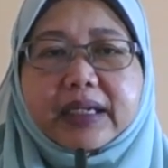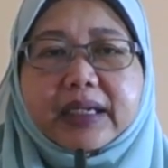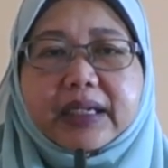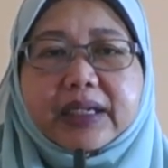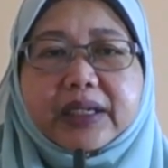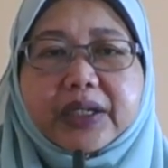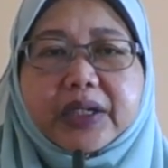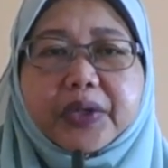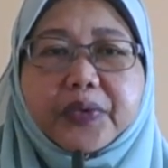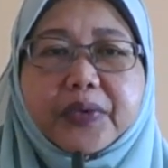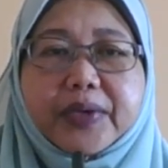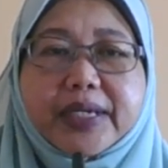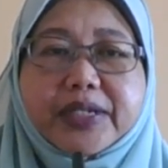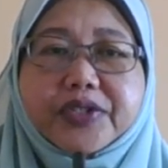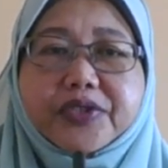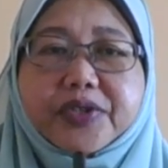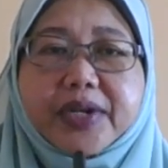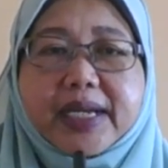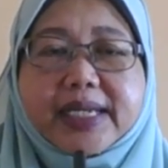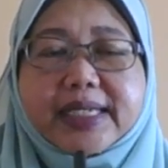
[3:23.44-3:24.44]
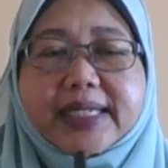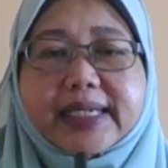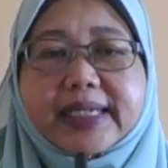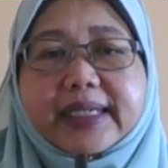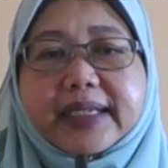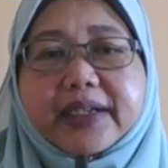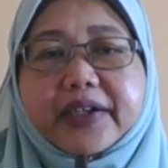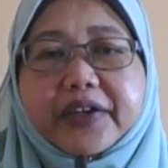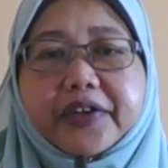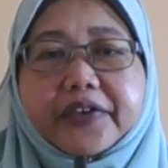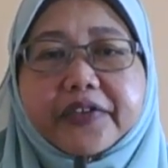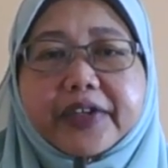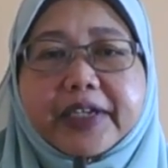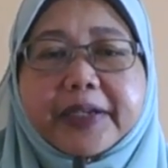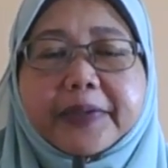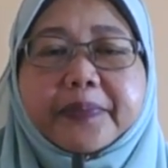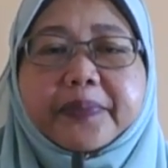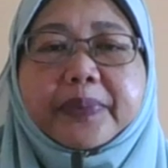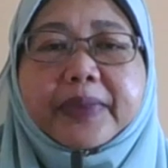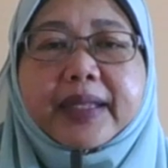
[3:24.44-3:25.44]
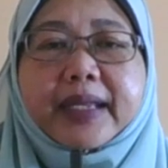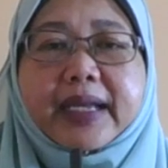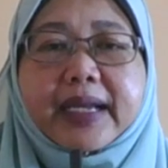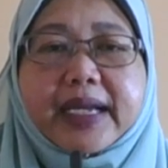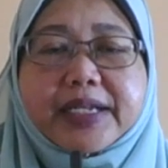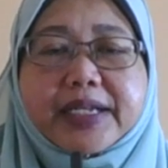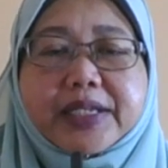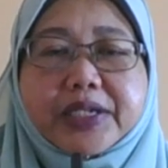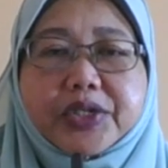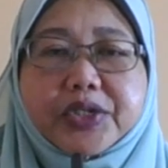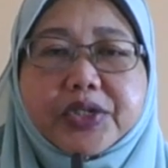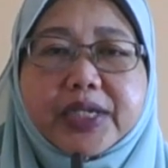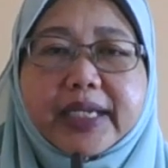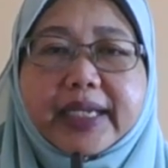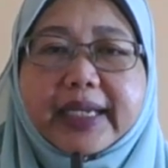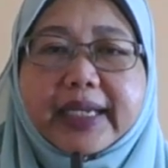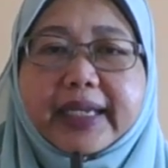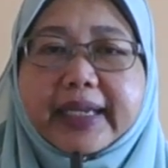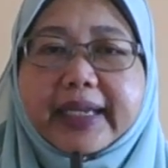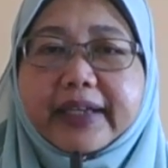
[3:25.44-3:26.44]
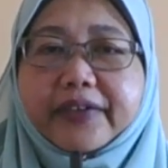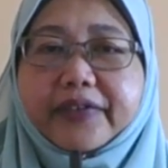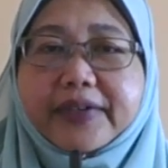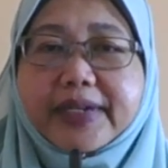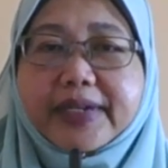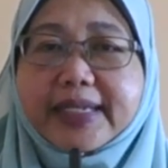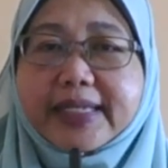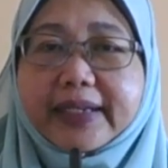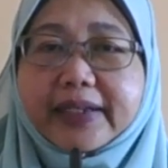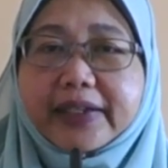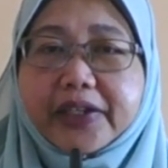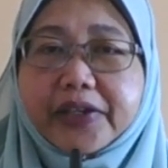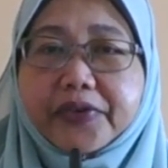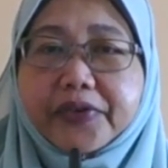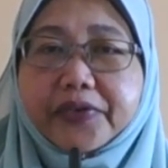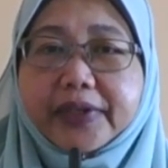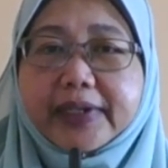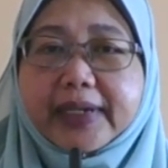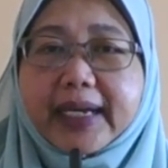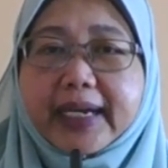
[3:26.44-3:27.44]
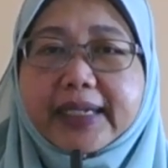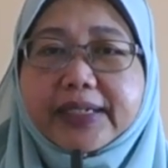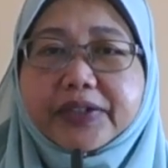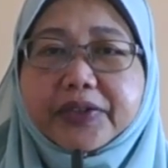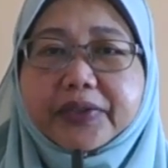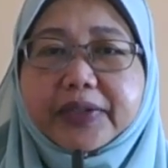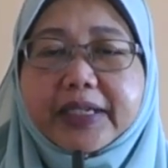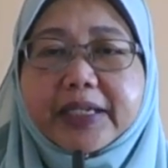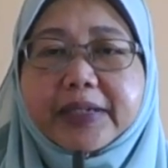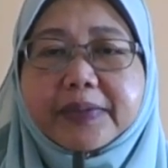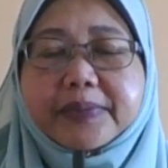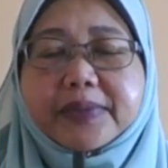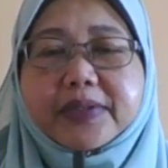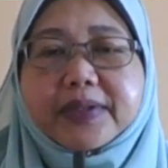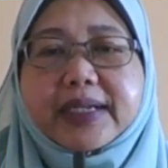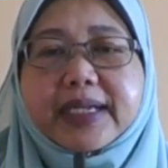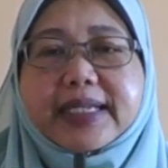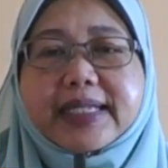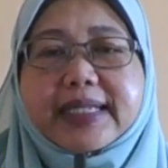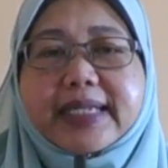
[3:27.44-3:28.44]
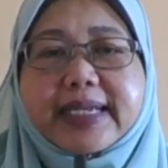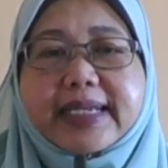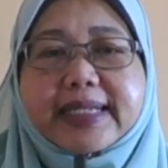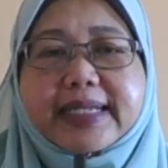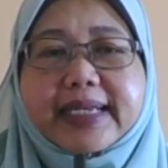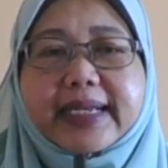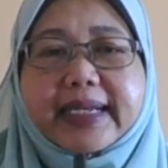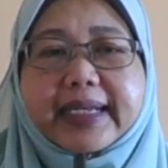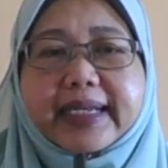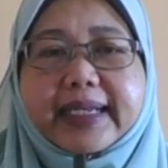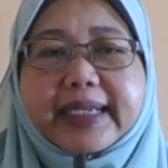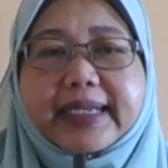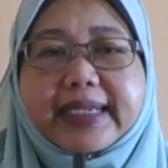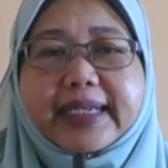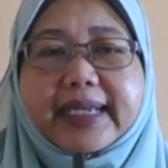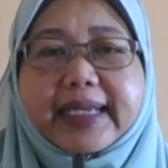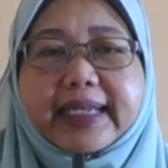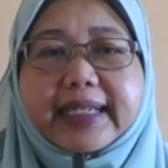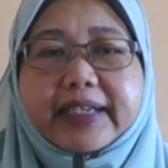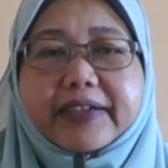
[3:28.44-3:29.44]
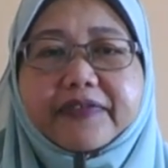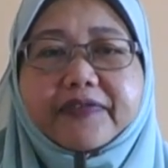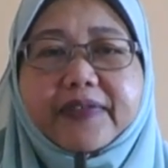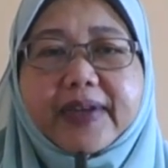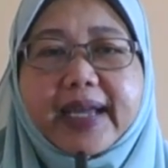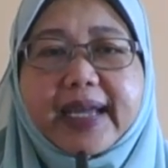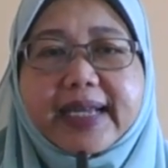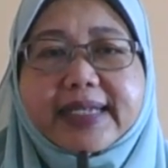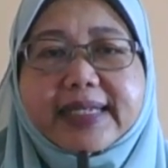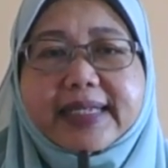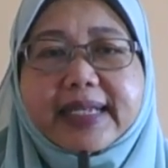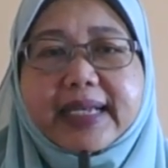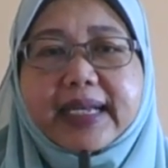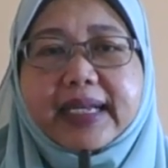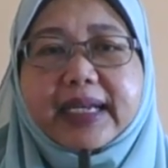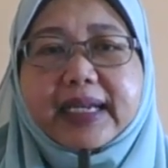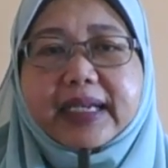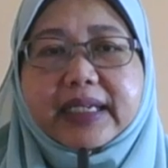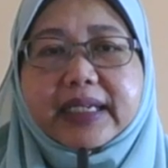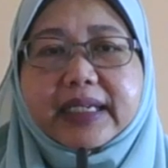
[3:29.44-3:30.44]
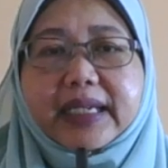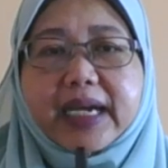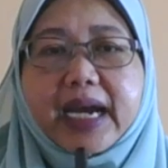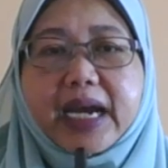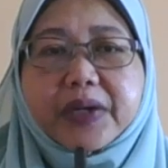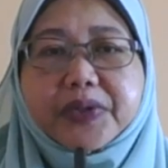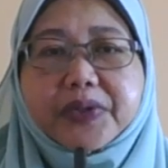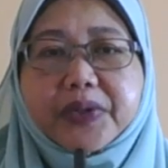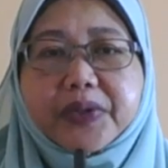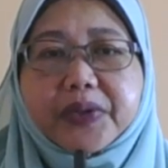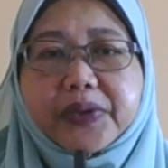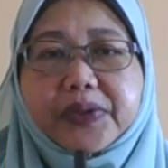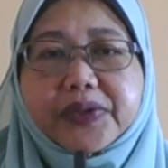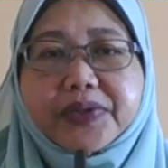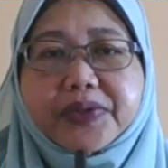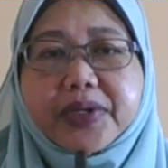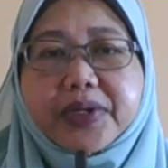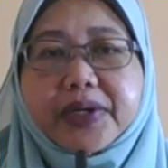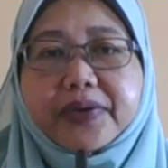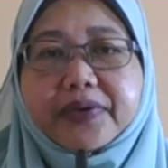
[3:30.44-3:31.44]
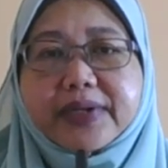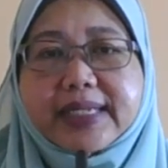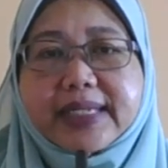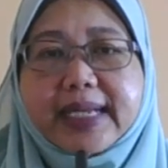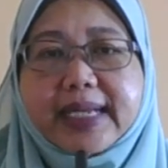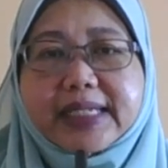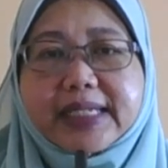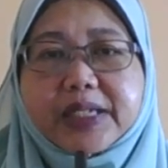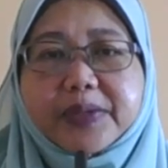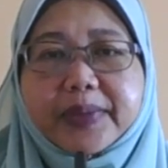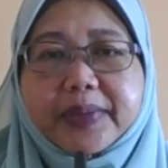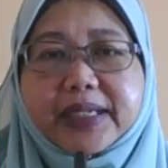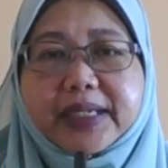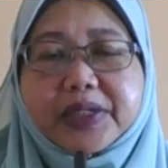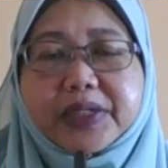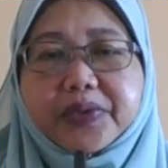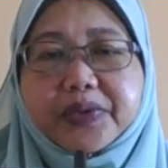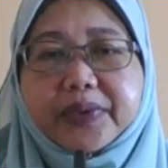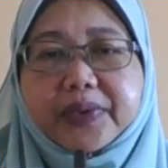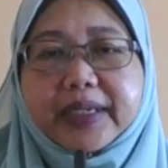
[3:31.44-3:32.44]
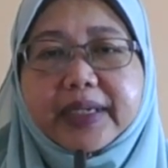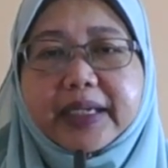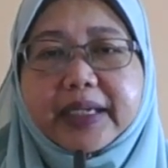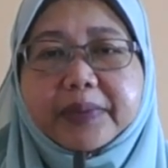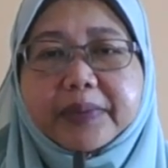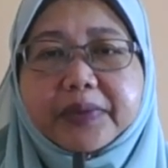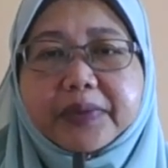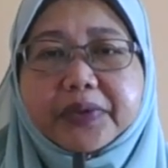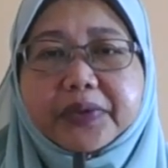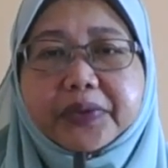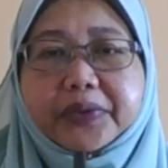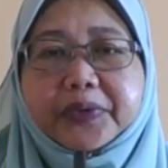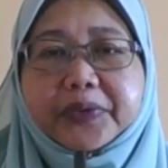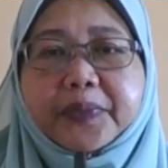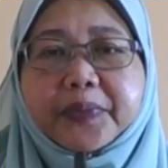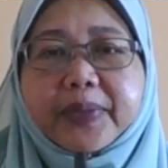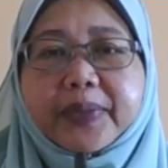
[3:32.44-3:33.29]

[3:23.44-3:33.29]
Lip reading: The Queen trusted Karim as she increasingly relied on him to assist her in daily affairs. The household's resentment toward him grew.